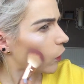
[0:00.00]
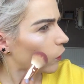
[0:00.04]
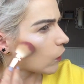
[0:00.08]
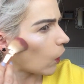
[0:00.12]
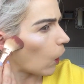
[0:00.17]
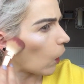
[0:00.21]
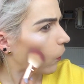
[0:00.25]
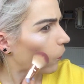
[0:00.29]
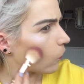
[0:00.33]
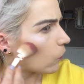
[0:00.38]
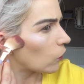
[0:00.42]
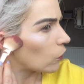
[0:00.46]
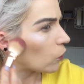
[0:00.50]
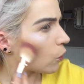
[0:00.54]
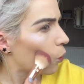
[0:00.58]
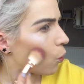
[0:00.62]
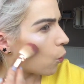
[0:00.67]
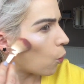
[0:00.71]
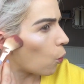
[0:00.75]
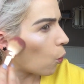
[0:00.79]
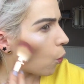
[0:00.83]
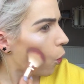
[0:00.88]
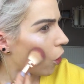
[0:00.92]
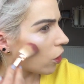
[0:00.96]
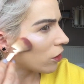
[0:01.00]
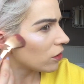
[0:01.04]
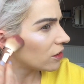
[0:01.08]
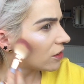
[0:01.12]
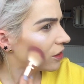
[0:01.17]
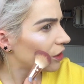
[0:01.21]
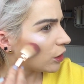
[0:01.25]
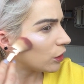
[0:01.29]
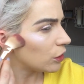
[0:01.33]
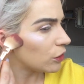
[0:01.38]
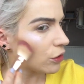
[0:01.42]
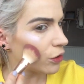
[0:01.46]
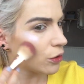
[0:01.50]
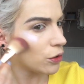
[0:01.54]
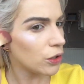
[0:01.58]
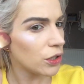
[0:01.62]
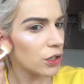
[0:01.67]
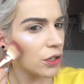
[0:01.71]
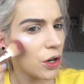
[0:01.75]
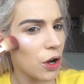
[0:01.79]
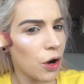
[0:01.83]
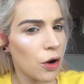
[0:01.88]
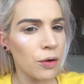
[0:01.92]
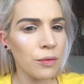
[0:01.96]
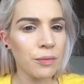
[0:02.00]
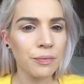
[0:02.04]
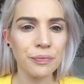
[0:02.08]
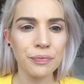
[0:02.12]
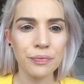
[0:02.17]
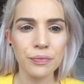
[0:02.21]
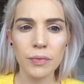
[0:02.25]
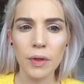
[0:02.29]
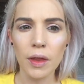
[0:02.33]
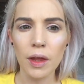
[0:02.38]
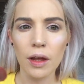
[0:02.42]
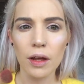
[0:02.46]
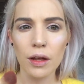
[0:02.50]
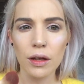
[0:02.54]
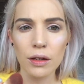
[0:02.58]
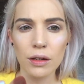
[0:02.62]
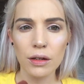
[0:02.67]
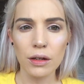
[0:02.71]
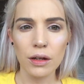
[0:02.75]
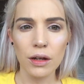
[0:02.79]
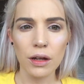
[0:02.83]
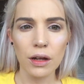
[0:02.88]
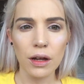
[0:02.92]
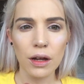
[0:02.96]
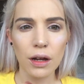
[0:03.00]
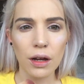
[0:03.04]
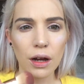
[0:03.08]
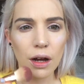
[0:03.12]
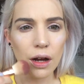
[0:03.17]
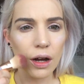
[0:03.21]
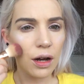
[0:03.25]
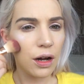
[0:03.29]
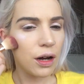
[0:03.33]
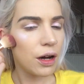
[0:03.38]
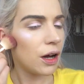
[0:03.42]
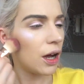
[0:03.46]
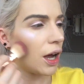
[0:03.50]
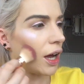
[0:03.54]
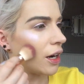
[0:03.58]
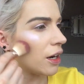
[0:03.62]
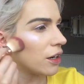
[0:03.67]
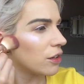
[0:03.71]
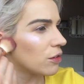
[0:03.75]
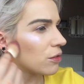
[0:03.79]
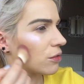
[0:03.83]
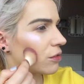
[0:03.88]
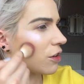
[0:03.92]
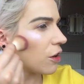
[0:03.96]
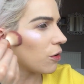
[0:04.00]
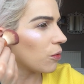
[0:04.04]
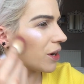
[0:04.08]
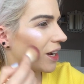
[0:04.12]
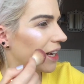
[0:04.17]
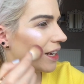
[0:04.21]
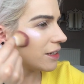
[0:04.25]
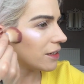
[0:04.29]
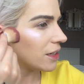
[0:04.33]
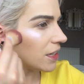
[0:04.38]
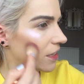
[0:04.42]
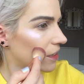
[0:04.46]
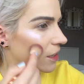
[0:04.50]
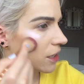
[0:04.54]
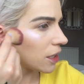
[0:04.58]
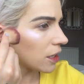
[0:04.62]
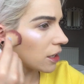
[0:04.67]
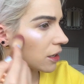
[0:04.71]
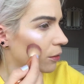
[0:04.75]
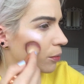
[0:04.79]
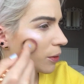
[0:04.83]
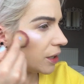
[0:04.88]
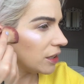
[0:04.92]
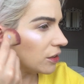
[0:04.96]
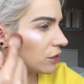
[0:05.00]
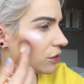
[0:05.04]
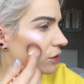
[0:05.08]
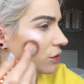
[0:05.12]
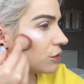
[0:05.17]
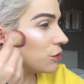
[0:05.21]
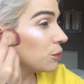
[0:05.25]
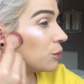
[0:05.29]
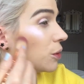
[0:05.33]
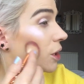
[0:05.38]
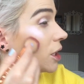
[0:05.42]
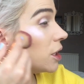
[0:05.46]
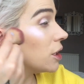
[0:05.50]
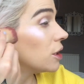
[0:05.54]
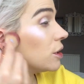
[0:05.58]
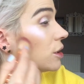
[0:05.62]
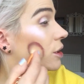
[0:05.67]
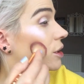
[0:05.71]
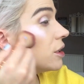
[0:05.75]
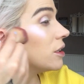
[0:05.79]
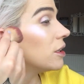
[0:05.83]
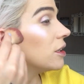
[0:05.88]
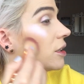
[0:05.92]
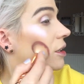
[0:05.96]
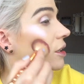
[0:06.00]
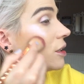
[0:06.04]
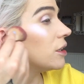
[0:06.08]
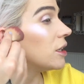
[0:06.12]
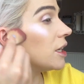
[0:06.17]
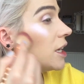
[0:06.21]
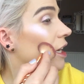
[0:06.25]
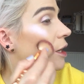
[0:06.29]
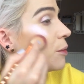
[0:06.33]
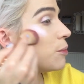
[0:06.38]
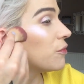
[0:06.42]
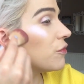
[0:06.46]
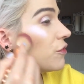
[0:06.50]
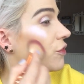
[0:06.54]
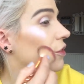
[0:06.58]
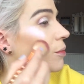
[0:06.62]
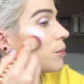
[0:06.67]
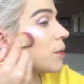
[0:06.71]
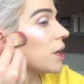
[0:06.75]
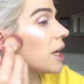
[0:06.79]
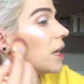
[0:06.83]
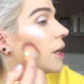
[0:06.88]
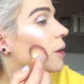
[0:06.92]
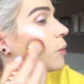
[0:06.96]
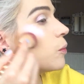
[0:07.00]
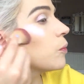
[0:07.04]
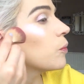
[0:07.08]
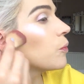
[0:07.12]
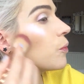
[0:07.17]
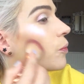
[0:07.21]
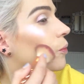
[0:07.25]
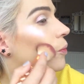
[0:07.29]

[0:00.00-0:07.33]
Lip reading: as I would want it to, you know. And I don't know, is it a little bit too deep for me?